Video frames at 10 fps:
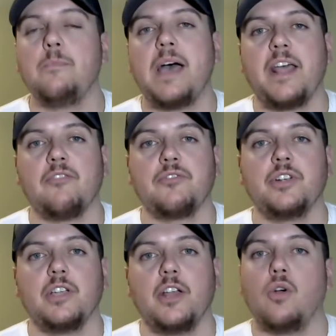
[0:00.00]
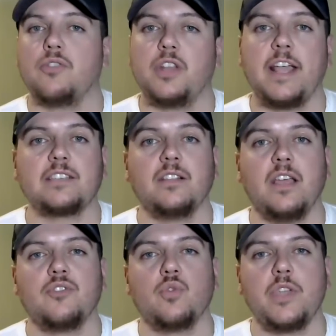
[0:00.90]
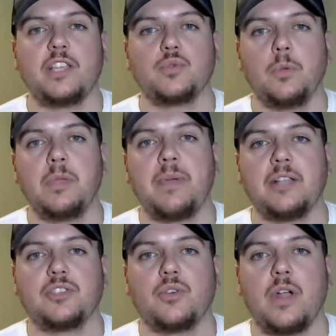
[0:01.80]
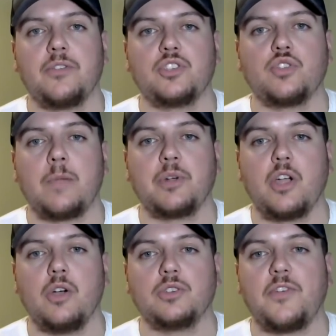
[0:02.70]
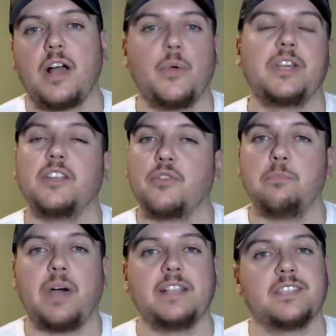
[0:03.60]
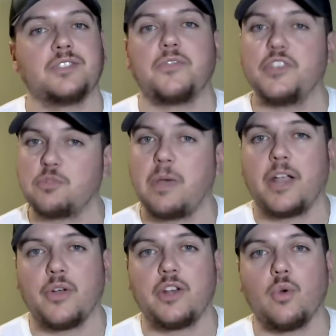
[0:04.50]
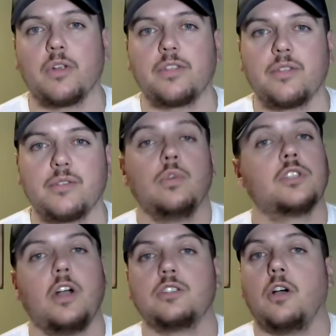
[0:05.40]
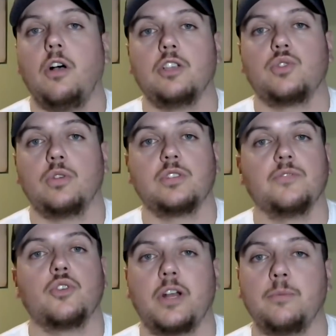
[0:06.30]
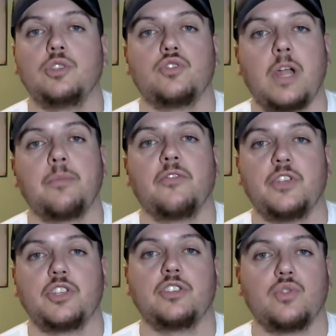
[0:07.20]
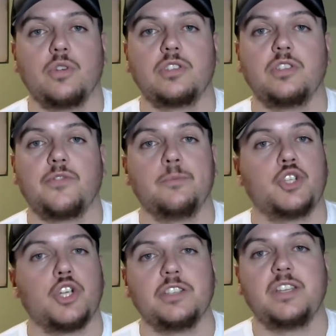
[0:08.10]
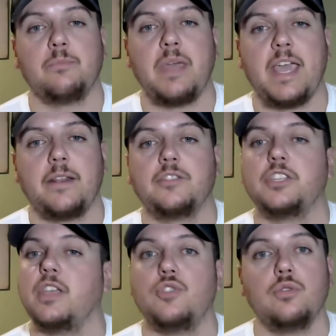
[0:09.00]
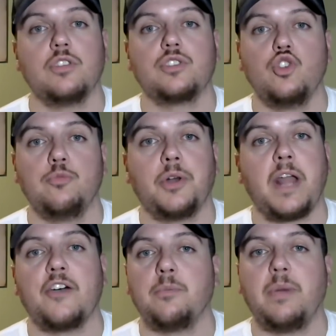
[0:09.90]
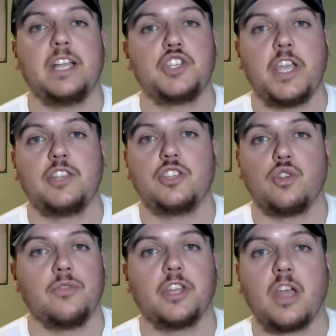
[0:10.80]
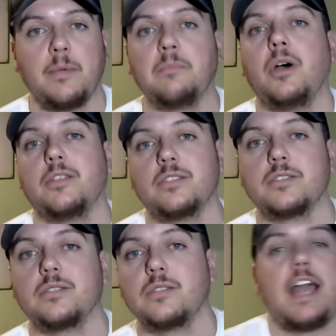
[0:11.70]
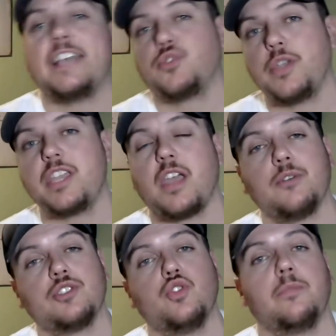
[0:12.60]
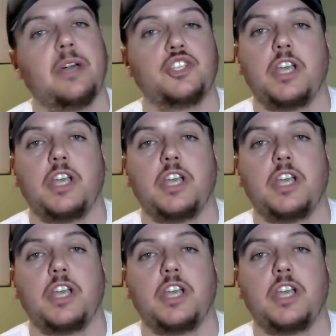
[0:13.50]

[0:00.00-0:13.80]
I'm Matt Haeffner, and over the next 11 weeks, we'll be bouncing around the Striper Coast following different bites as the fish migrate north. We'll talk to all sorts of credible striper fishing sources from Jersey to Maine to give you the scoop on how the bite changes over the coming months. Last week, I was joined by